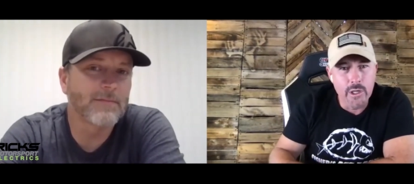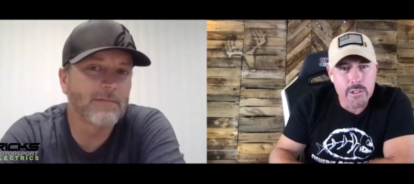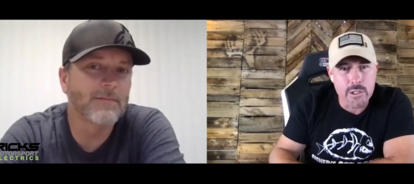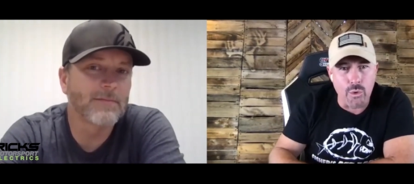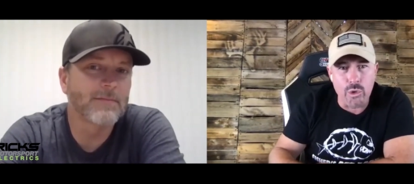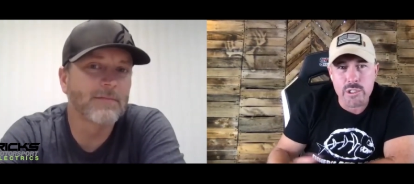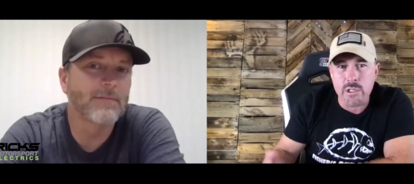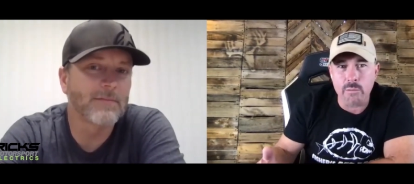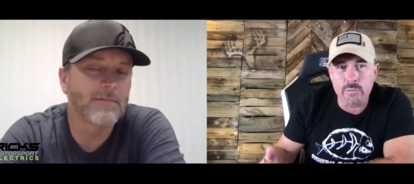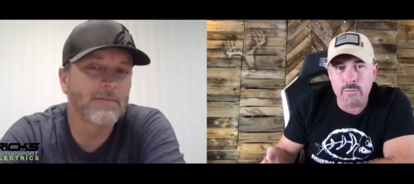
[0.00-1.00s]
Speaker 1: So what's
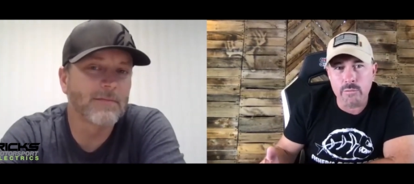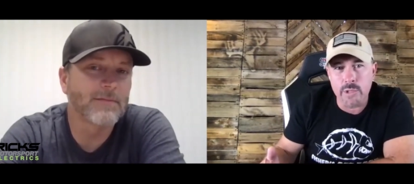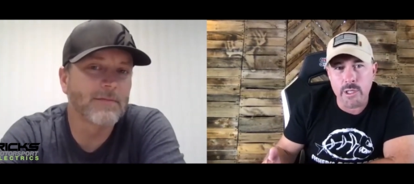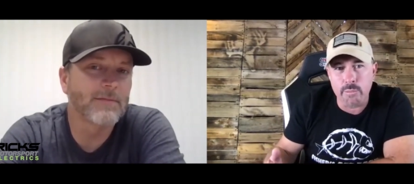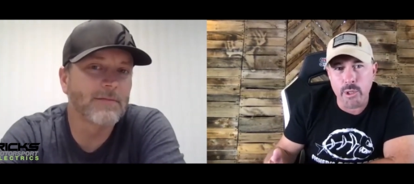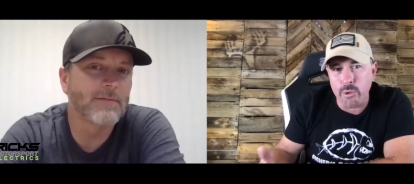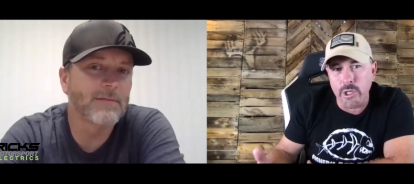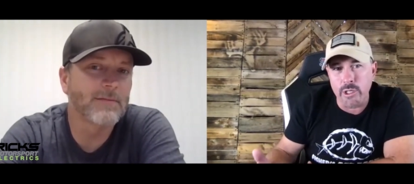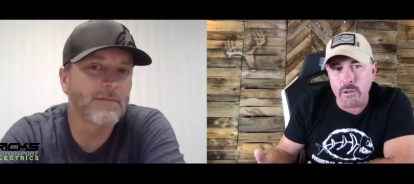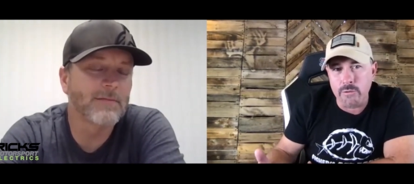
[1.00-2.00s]
something that people
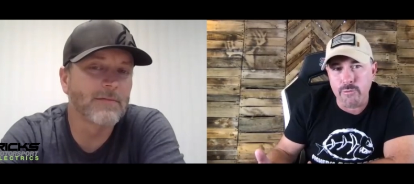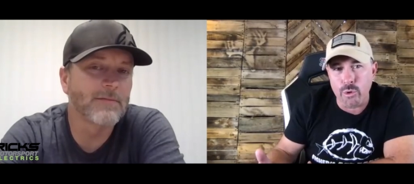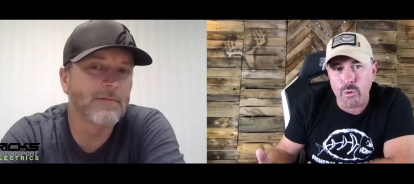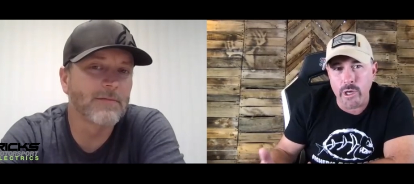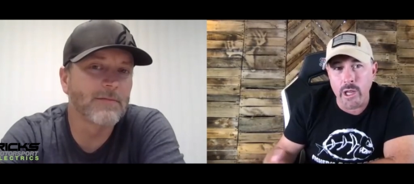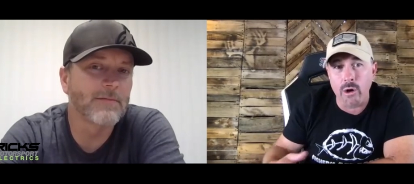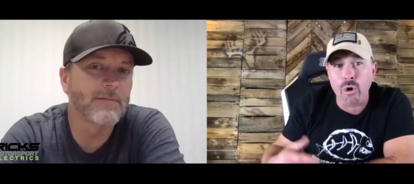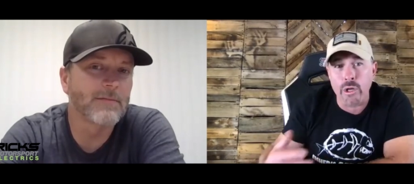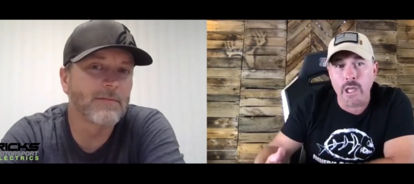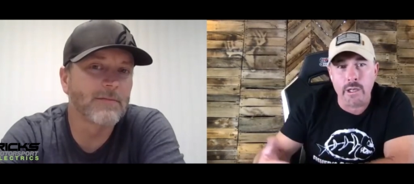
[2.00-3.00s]
need to look for when they
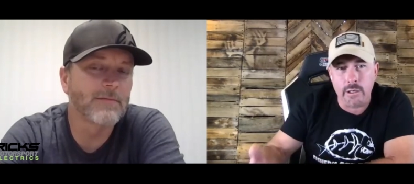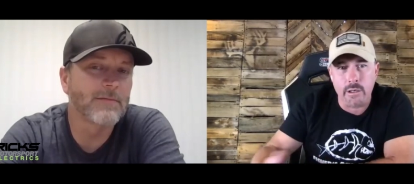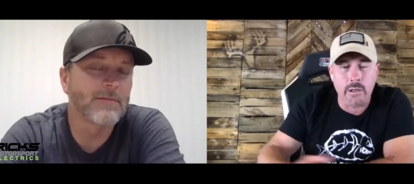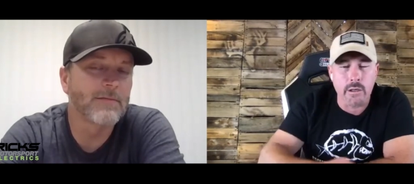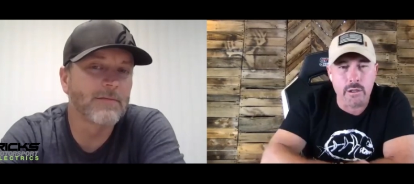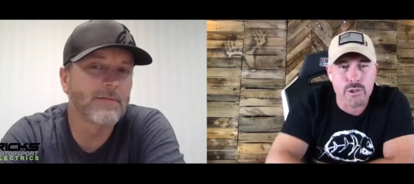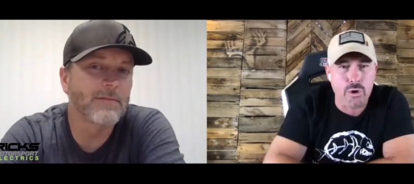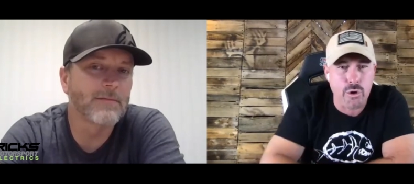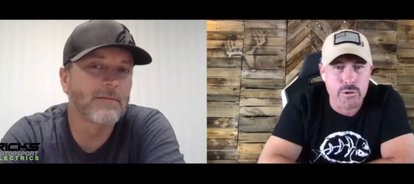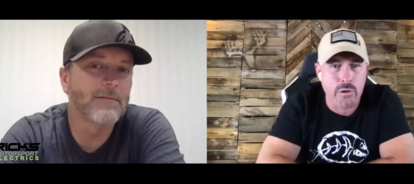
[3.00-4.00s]
are getting a
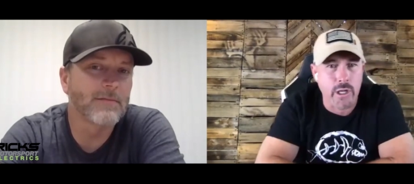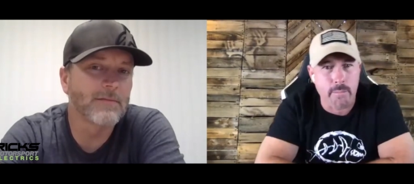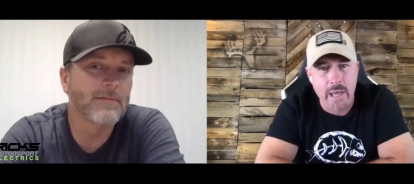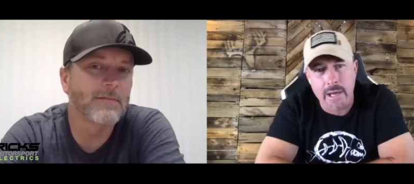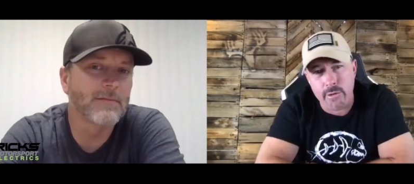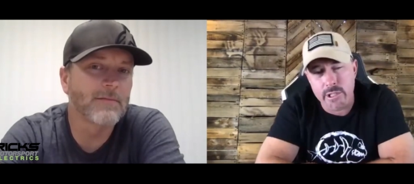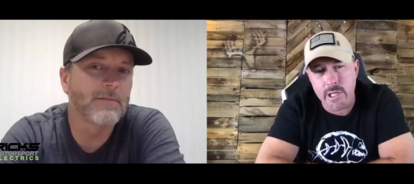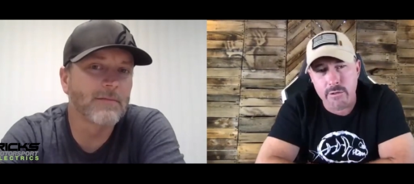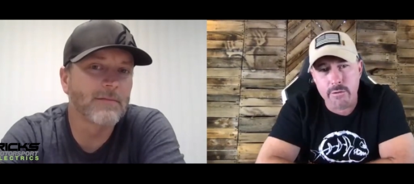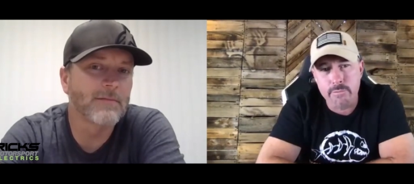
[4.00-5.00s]
charger, like a battery
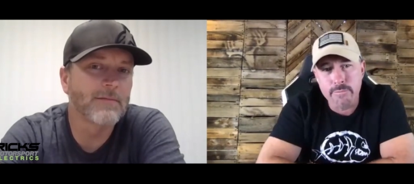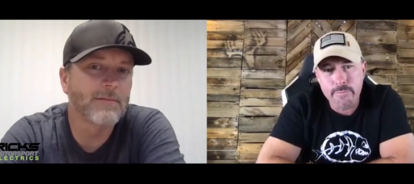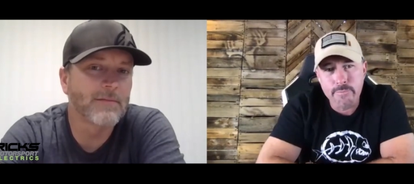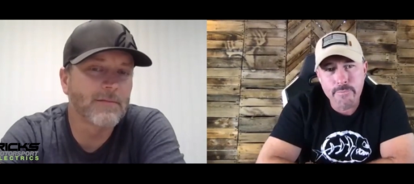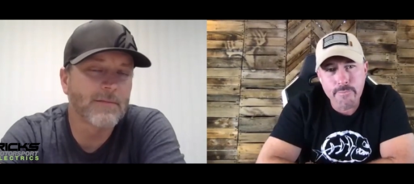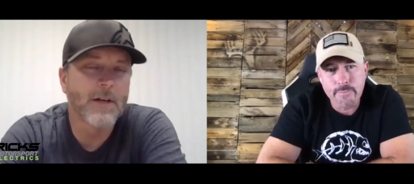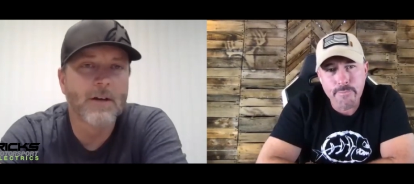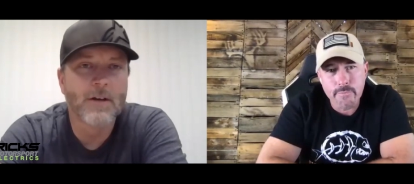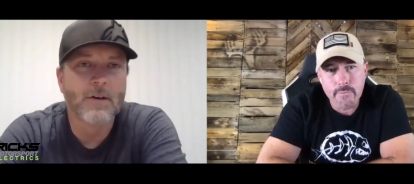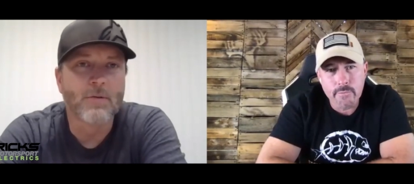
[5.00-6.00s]
tender?
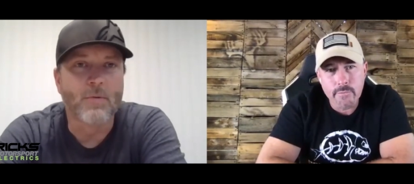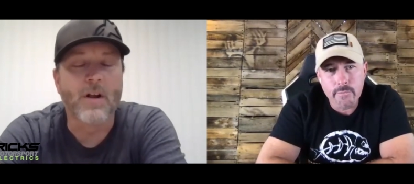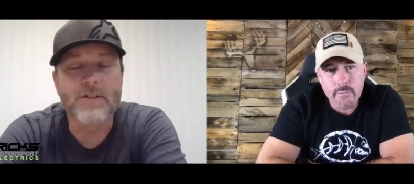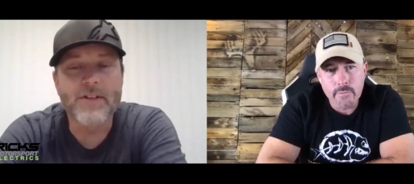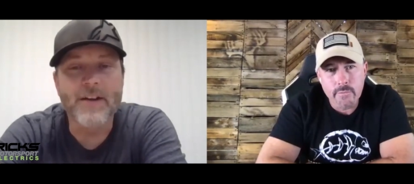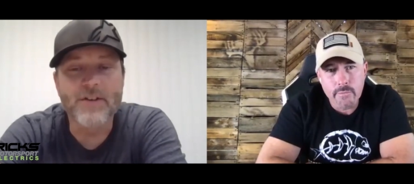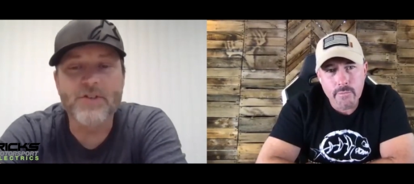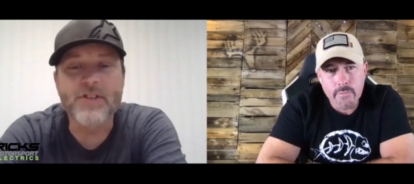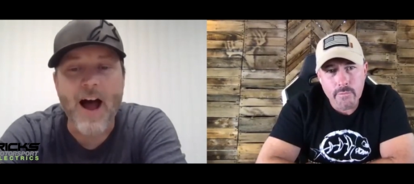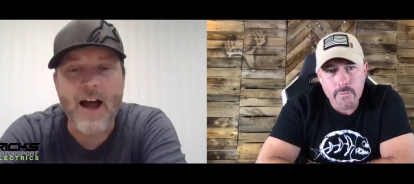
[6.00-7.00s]
Speaker 2: Well, a tender
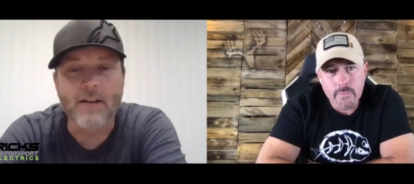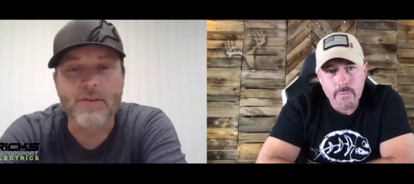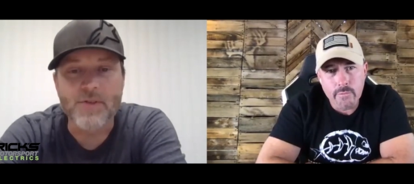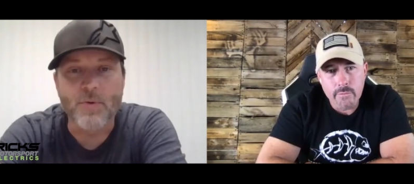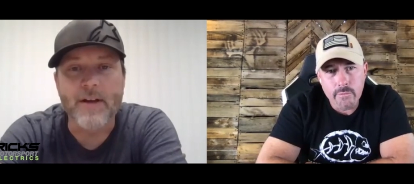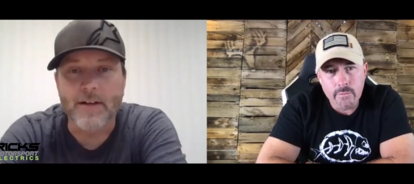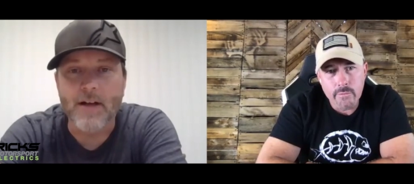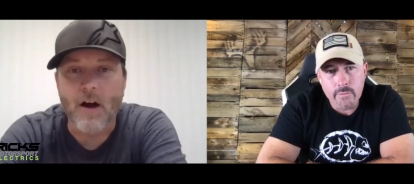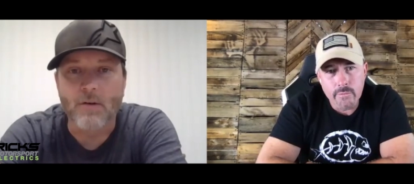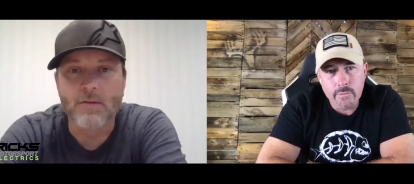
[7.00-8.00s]
style is the way to
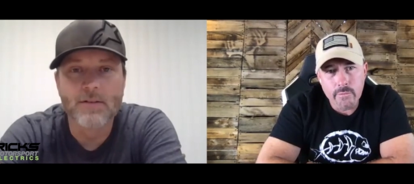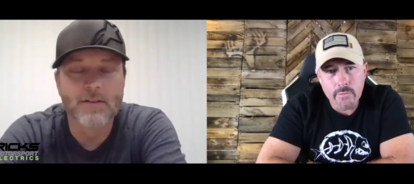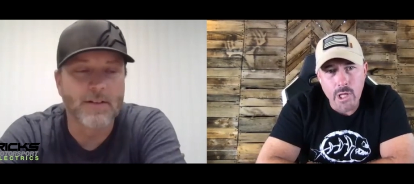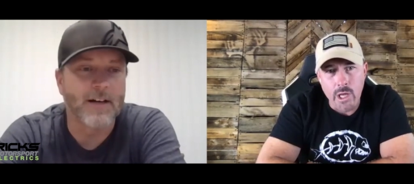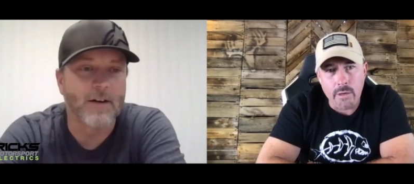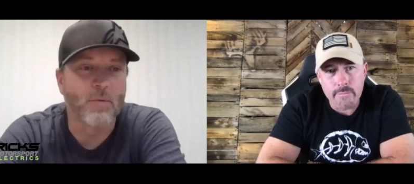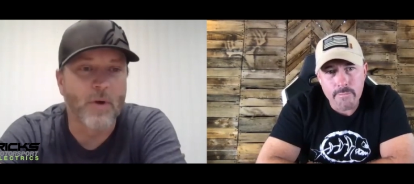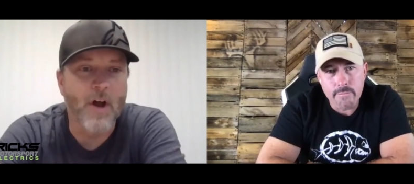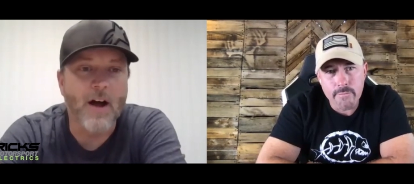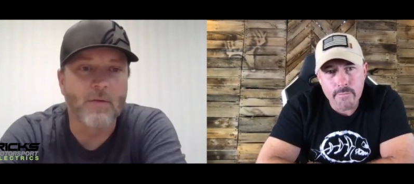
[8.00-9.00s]
go. Uh, yeah.
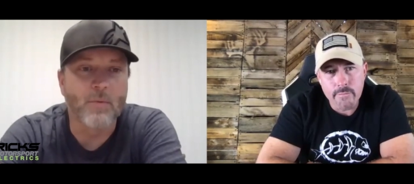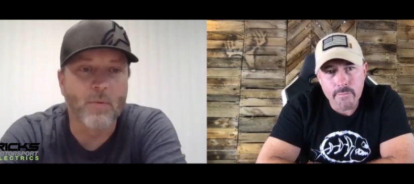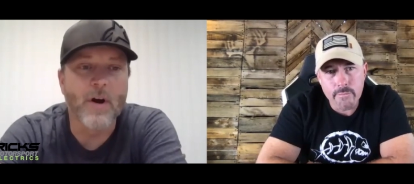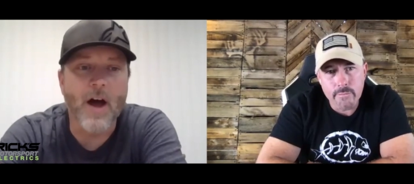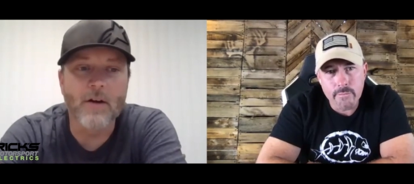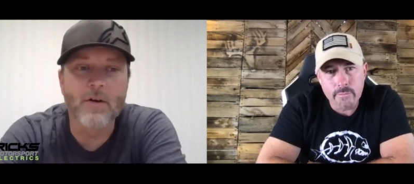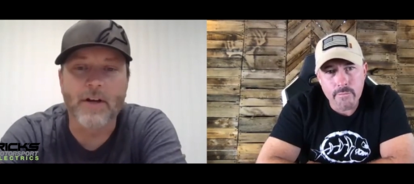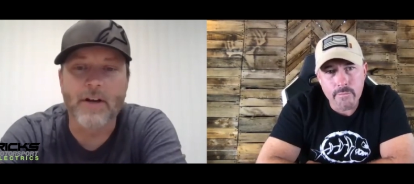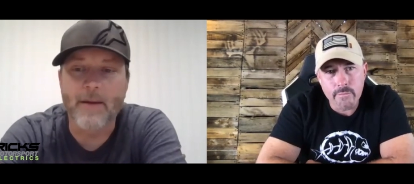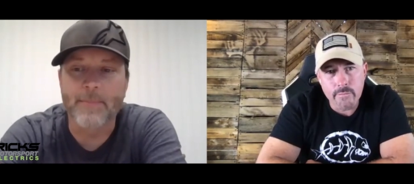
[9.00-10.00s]
We're not we're not
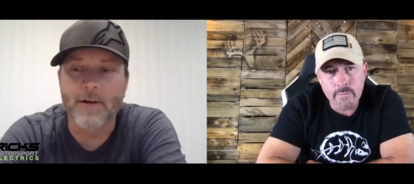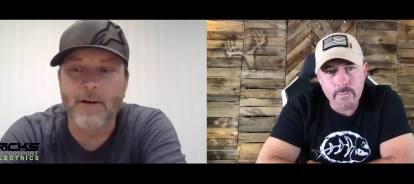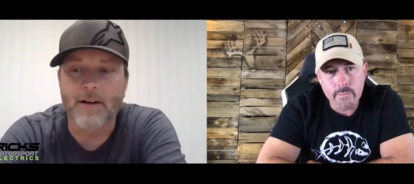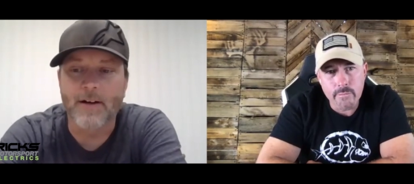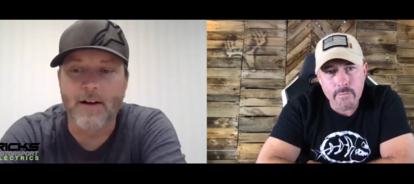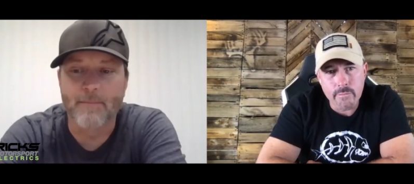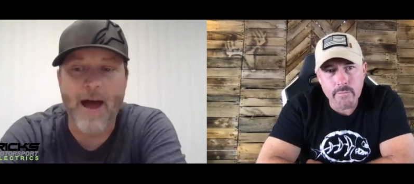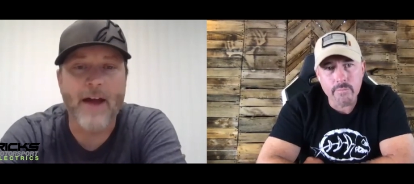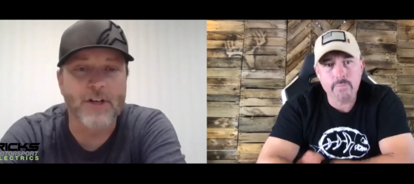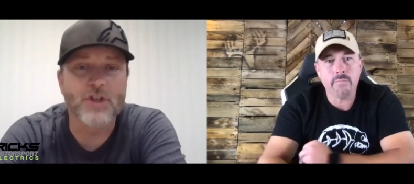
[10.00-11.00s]
hooking up uh, a
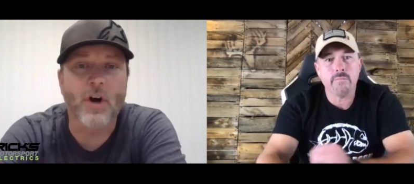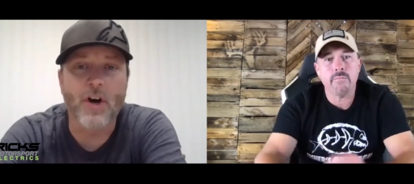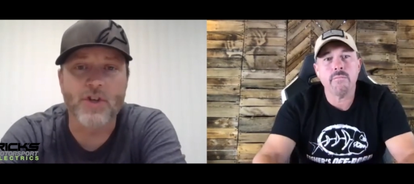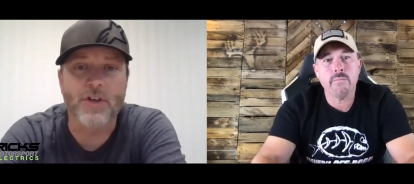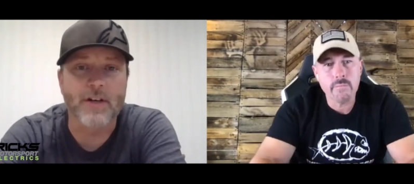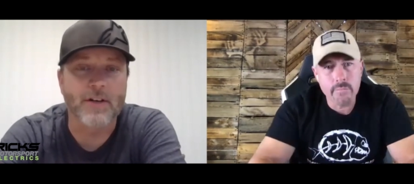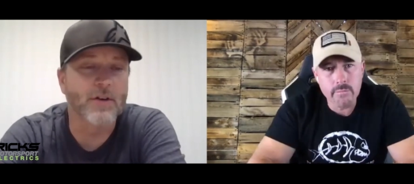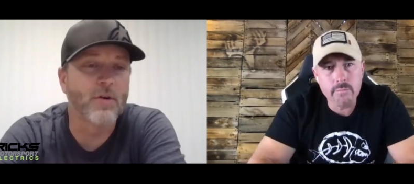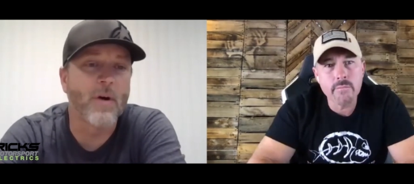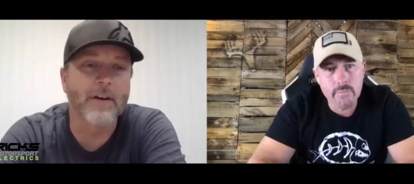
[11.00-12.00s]
battery charger here. You don't want